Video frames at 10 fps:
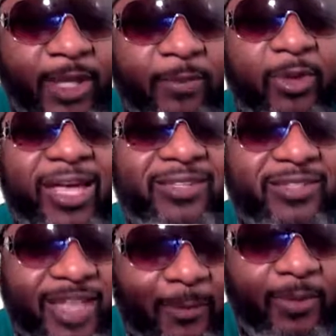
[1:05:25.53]
people, a
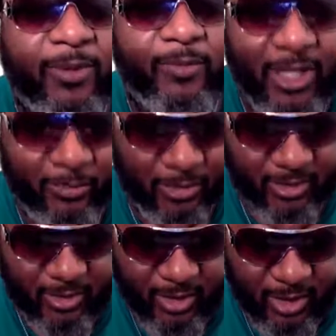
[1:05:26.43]
separate
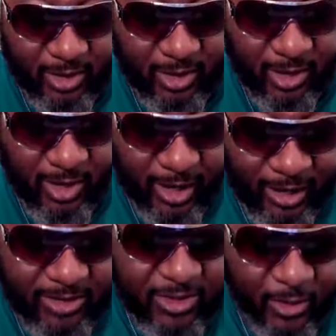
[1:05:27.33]
people,
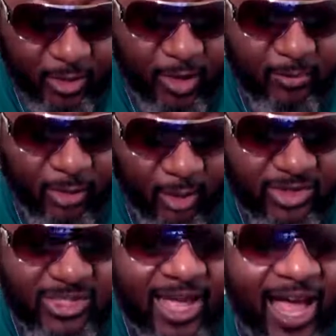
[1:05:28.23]
unto the
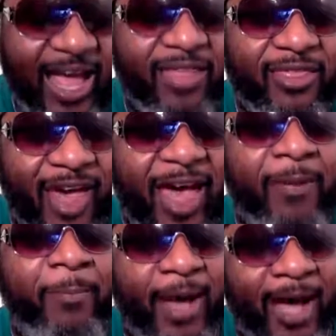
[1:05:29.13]
Most High
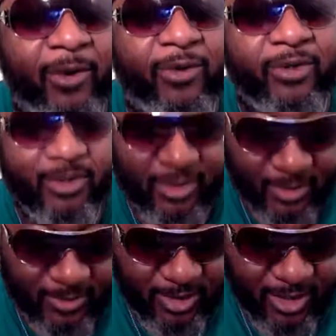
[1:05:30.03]
thy powers.
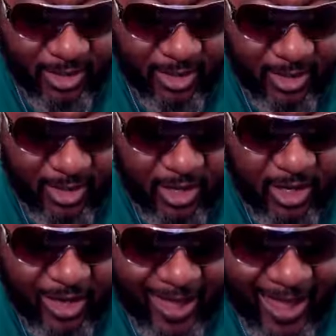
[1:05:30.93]
You know what I'm saying?
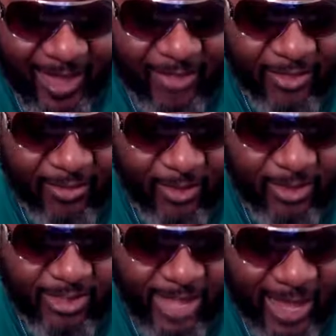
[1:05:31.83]
And the
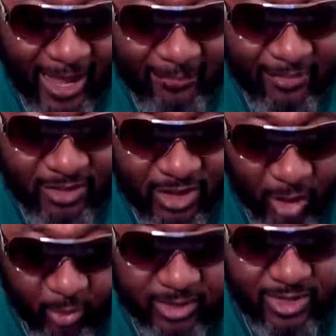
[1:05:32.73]
Most High have
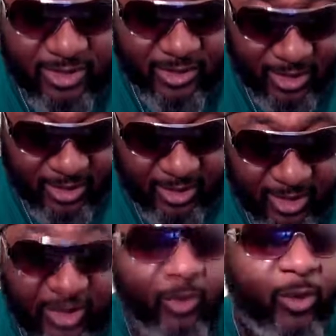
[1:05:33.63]
chosen thee.
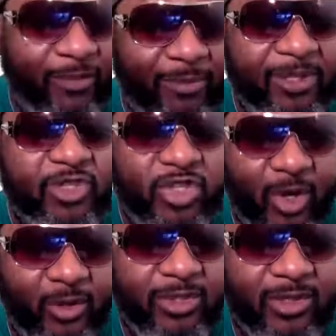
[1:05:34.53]
We've been
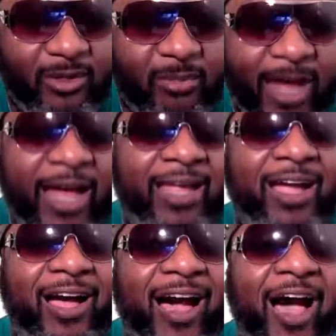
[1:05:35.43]
chosen
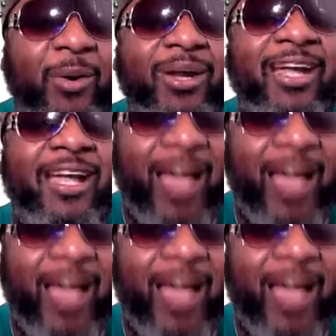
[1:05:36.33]
by our